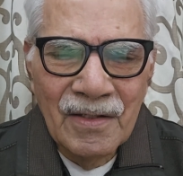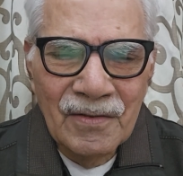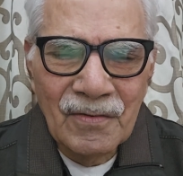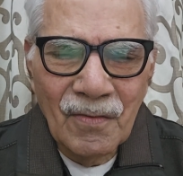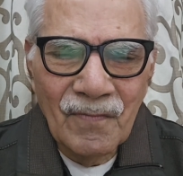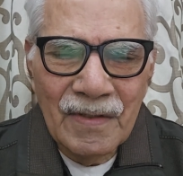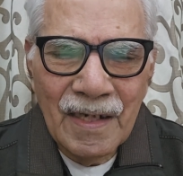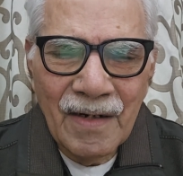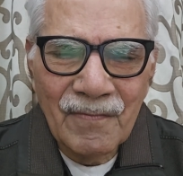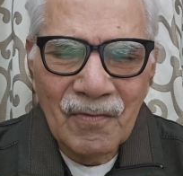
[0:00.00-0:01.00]
So we
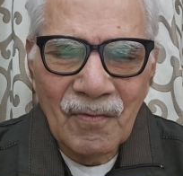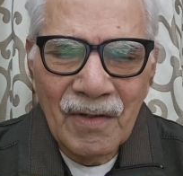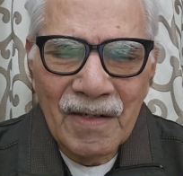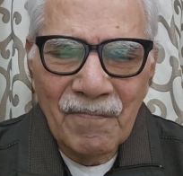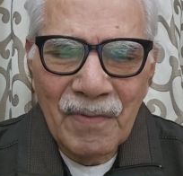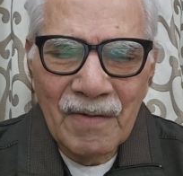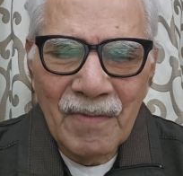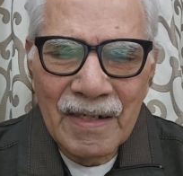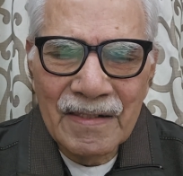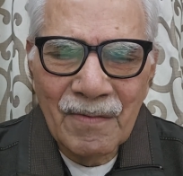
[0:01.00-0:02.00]
have to
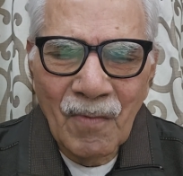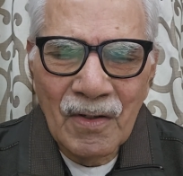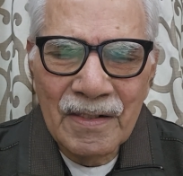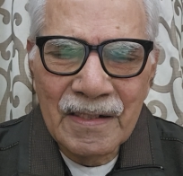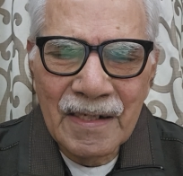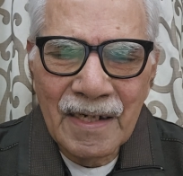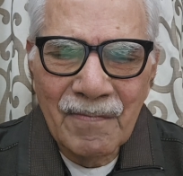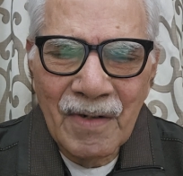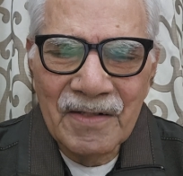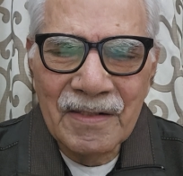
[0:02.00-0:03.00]
implement the monitoring and
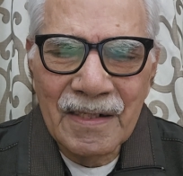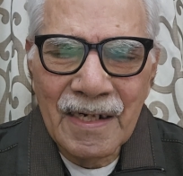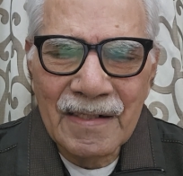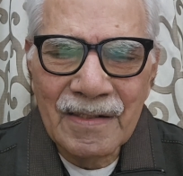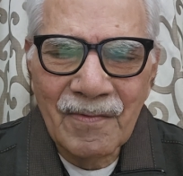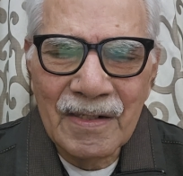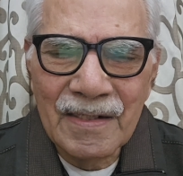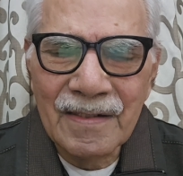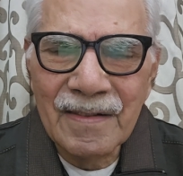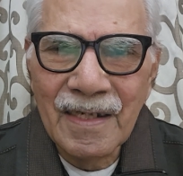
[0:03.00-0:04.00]
measuring
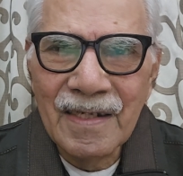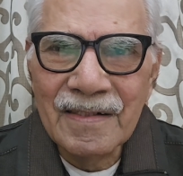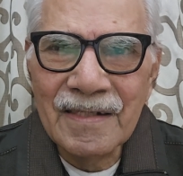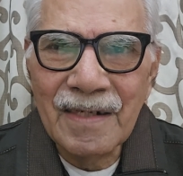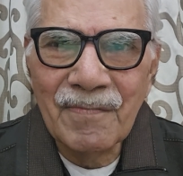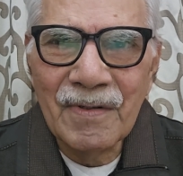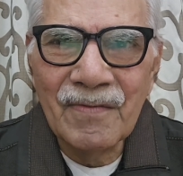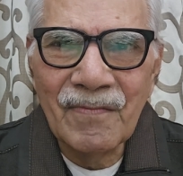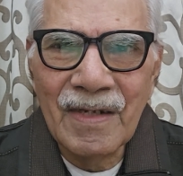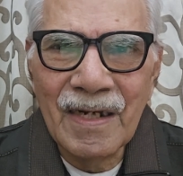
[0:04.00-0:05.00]
activities. That
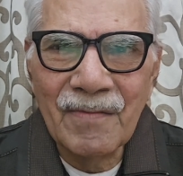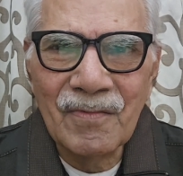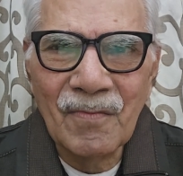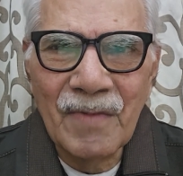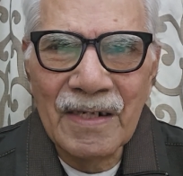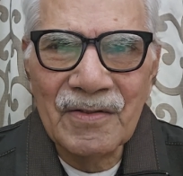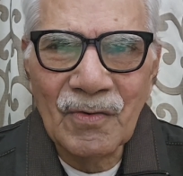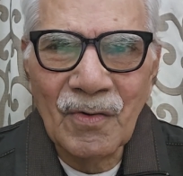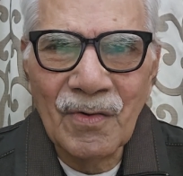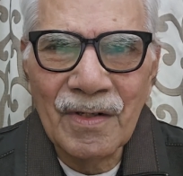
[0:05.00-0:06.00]
means we have to make
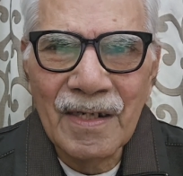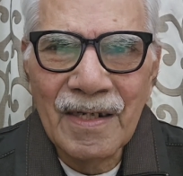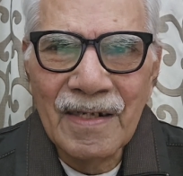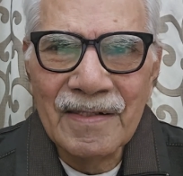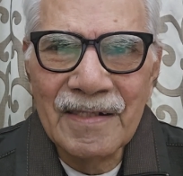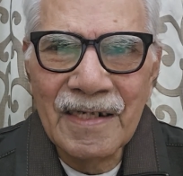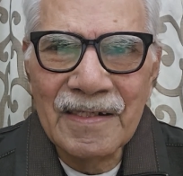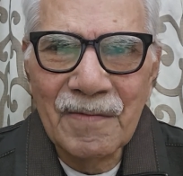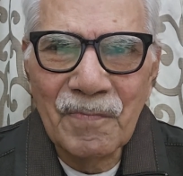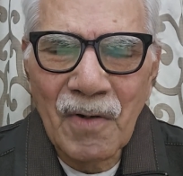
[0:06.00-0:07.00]
sure that
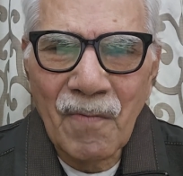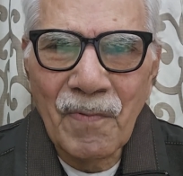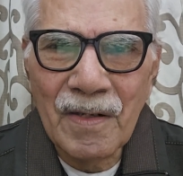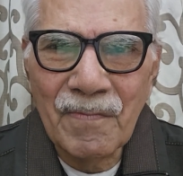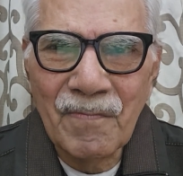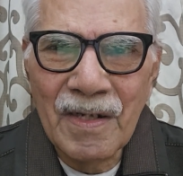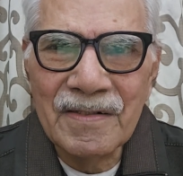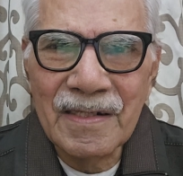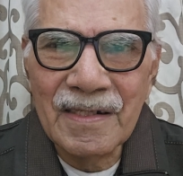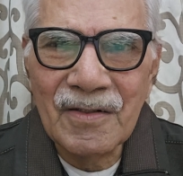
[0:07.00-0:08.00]
the proper
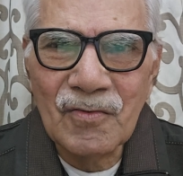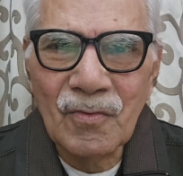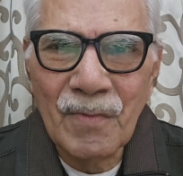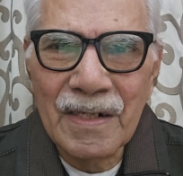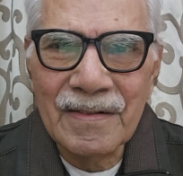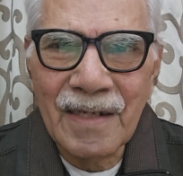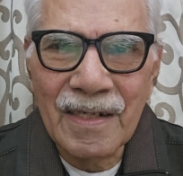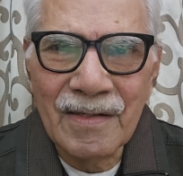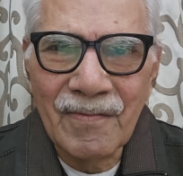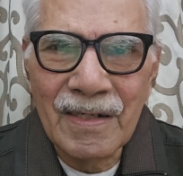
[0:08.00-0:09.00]
measuring instruments
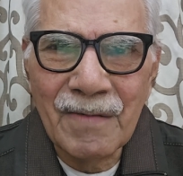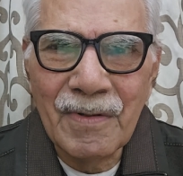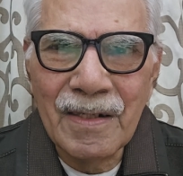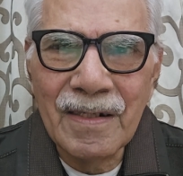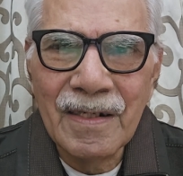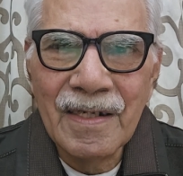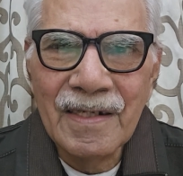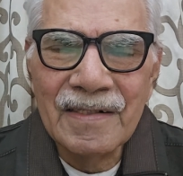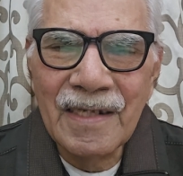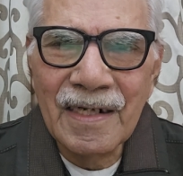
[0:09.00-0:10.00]
are available,
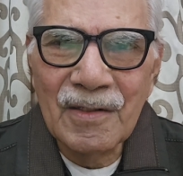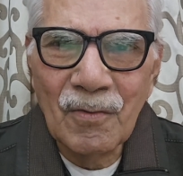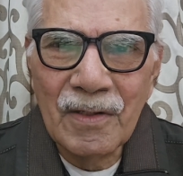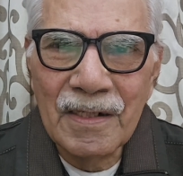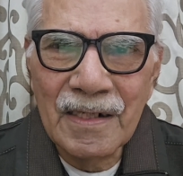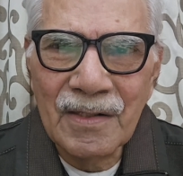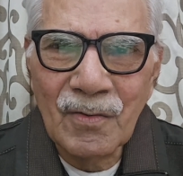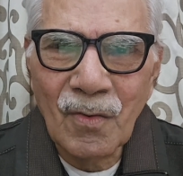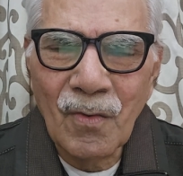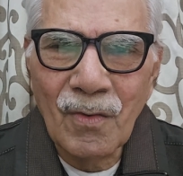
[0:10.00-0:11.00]
they are duly
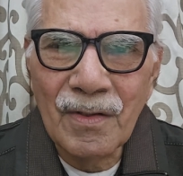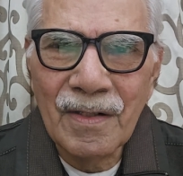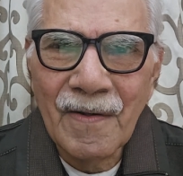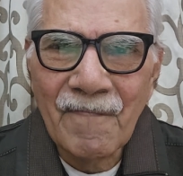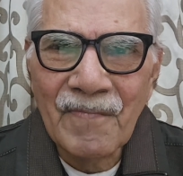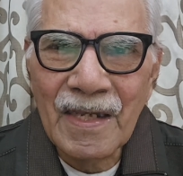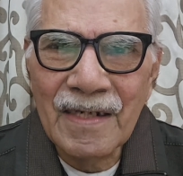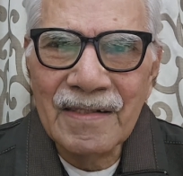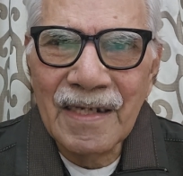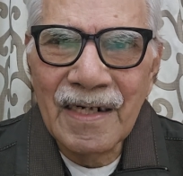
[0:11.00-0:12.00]
controlled,
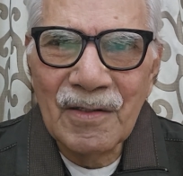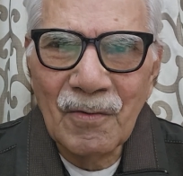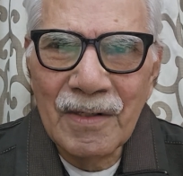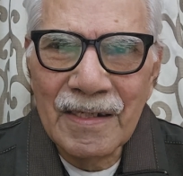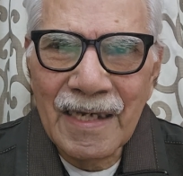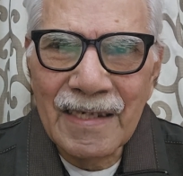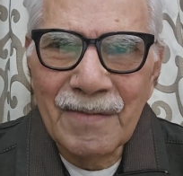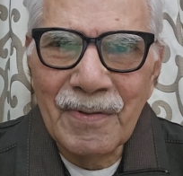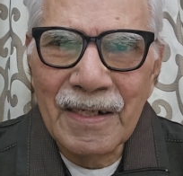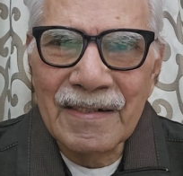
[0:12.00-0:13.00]
and they are duly
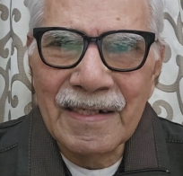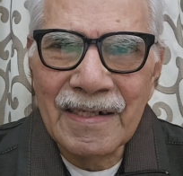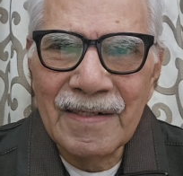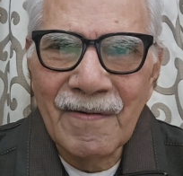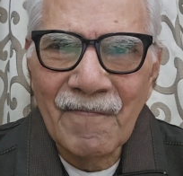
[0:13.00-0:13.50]
calibrated,